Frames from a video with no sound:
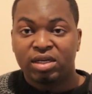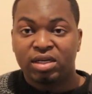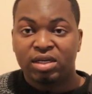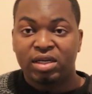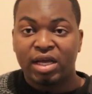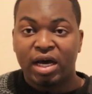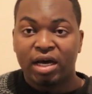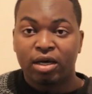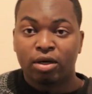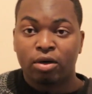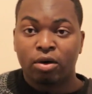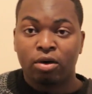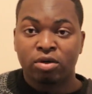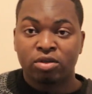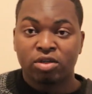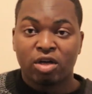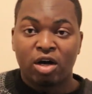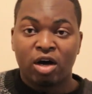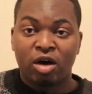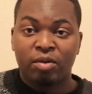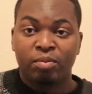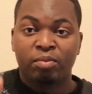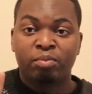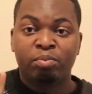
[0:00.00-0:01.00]
that goes
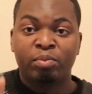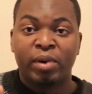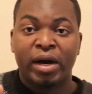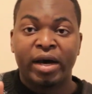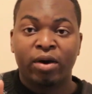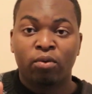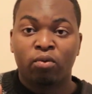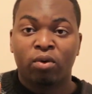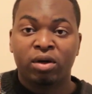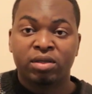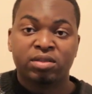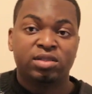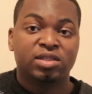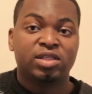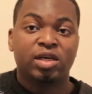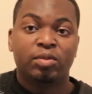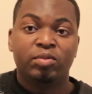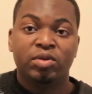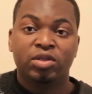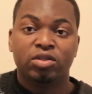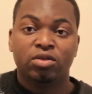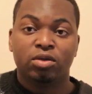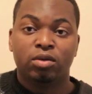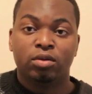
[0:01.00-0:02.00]
up by 1
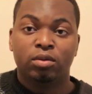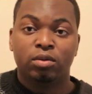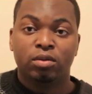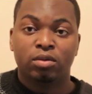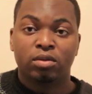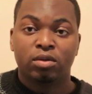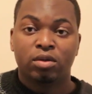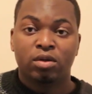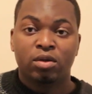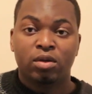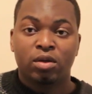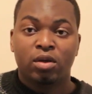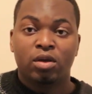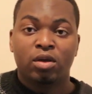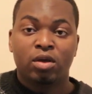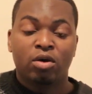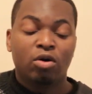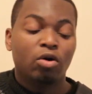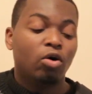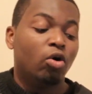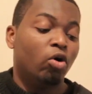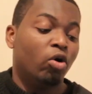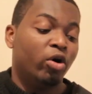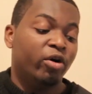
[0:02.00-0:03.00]
semitone.
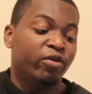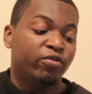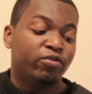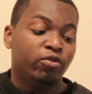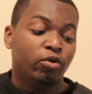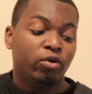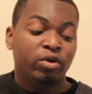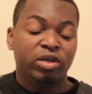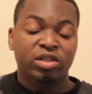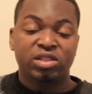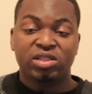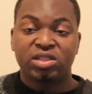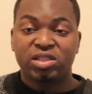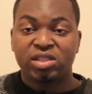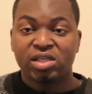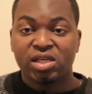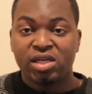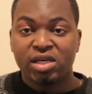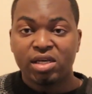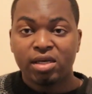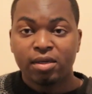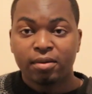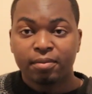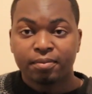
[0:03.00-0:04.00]
Or if you're in
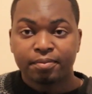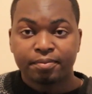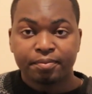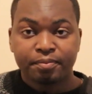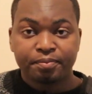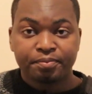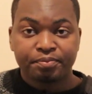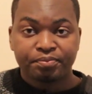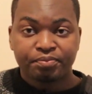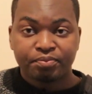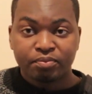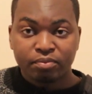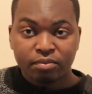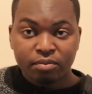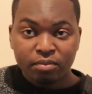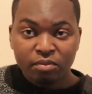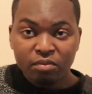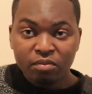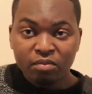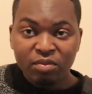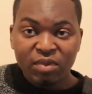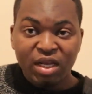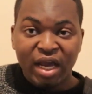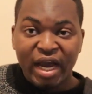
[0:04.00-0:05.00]
C
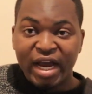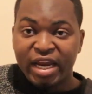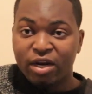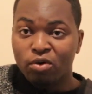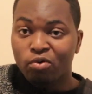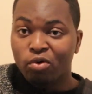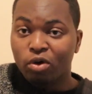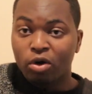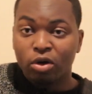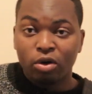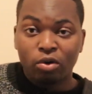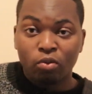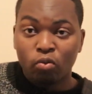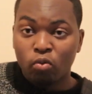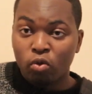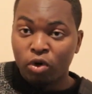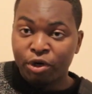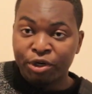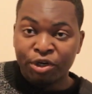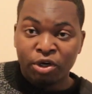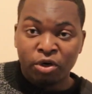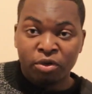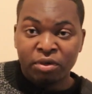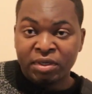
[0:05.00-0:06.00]
and you want
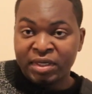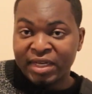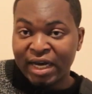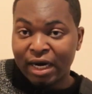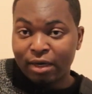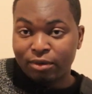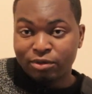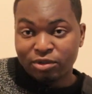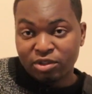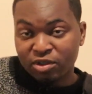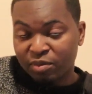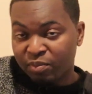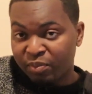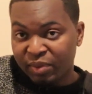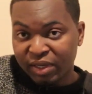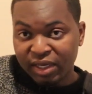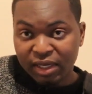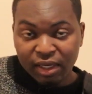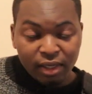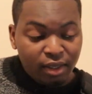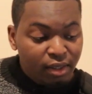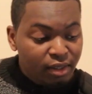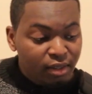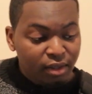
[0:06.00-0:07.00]
to go down to
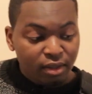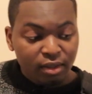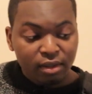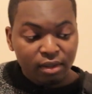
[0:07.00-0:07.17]
B,